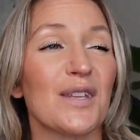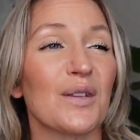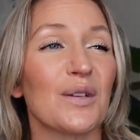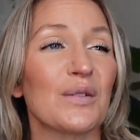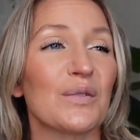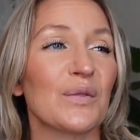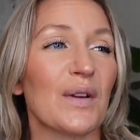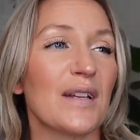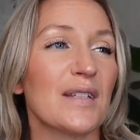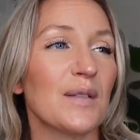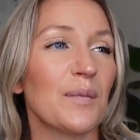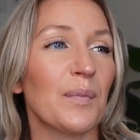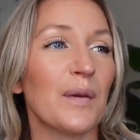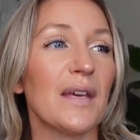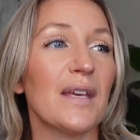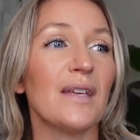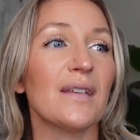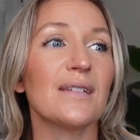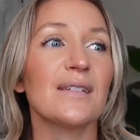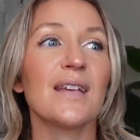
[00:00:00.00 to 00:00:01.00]
those
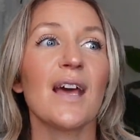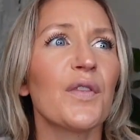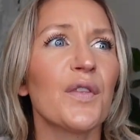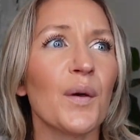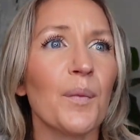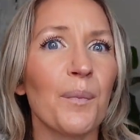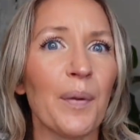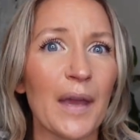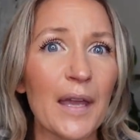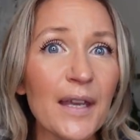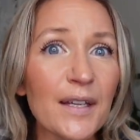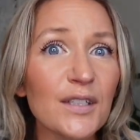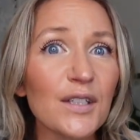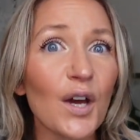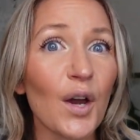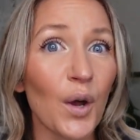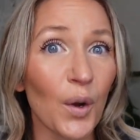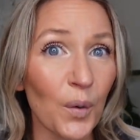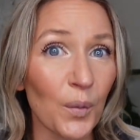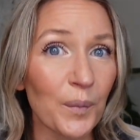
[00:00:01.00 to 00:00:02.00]
recipes. The baked
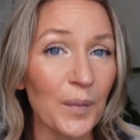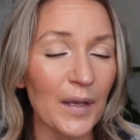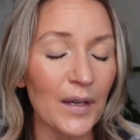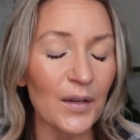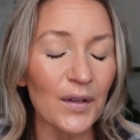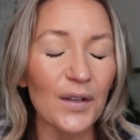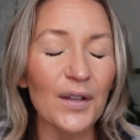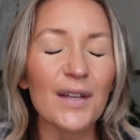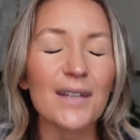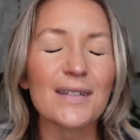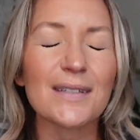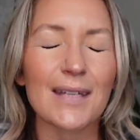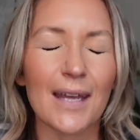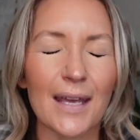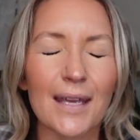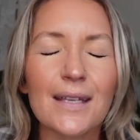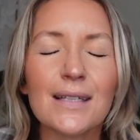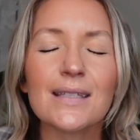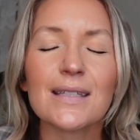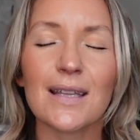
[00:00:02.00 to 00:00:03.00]
oatmeal
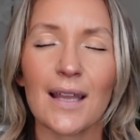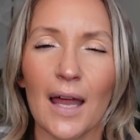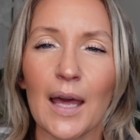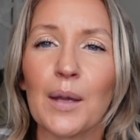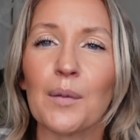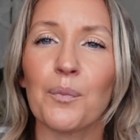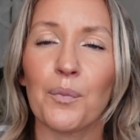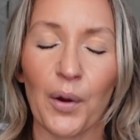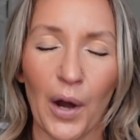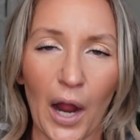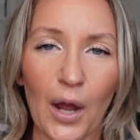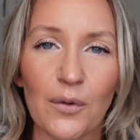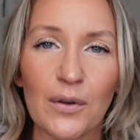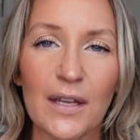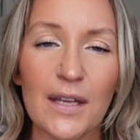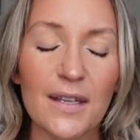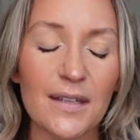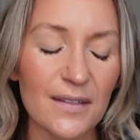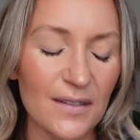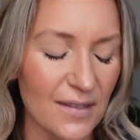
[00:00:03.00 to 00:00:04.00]
tastes like
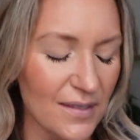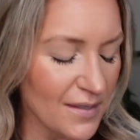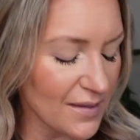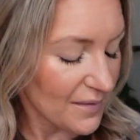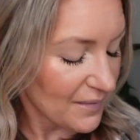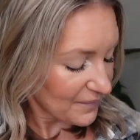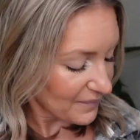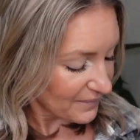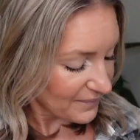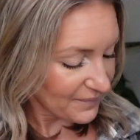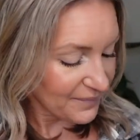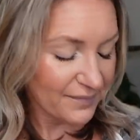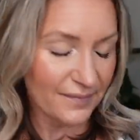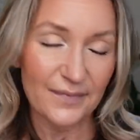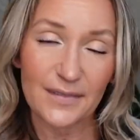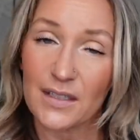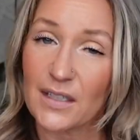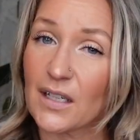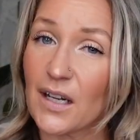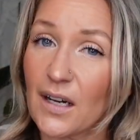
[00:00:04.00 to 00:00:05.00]
brownies.
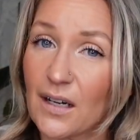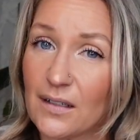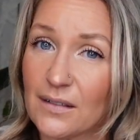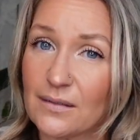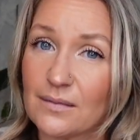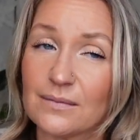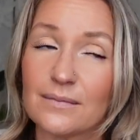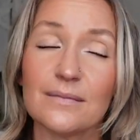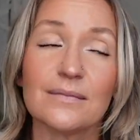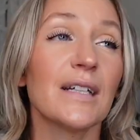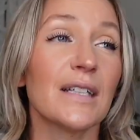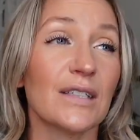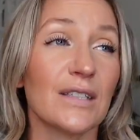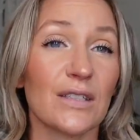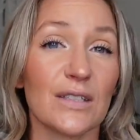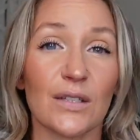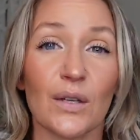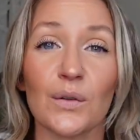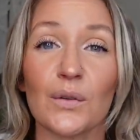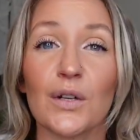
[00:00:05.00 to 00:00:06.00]
Y'all, it's
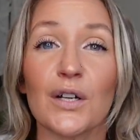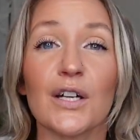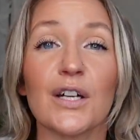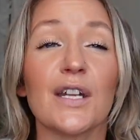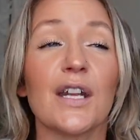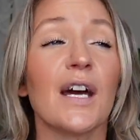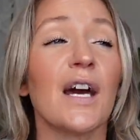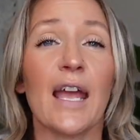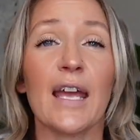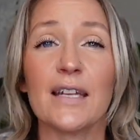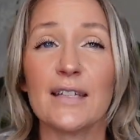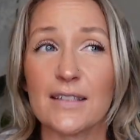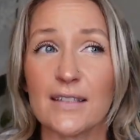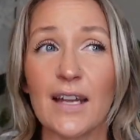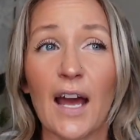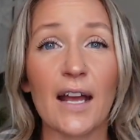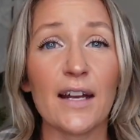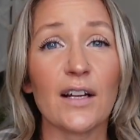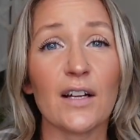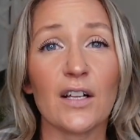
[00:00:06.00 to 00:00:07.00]
so good. It's
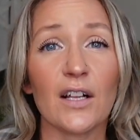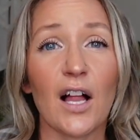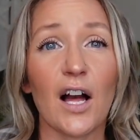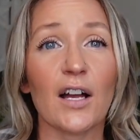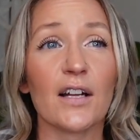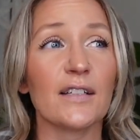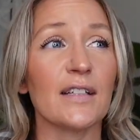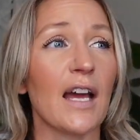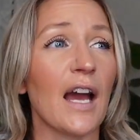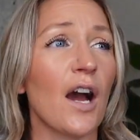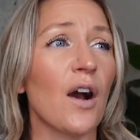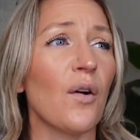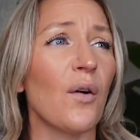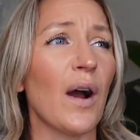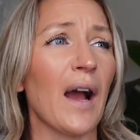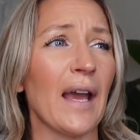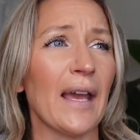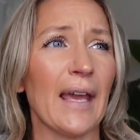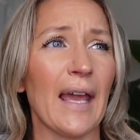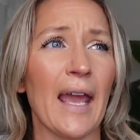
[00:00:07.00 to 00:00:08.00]
9 o'clock now.
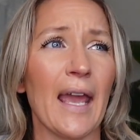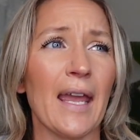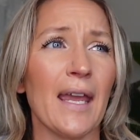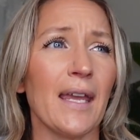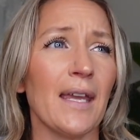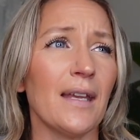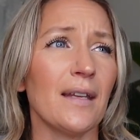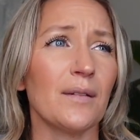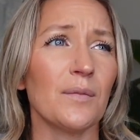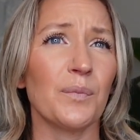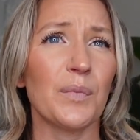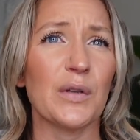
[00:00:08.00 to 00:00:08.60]
I ate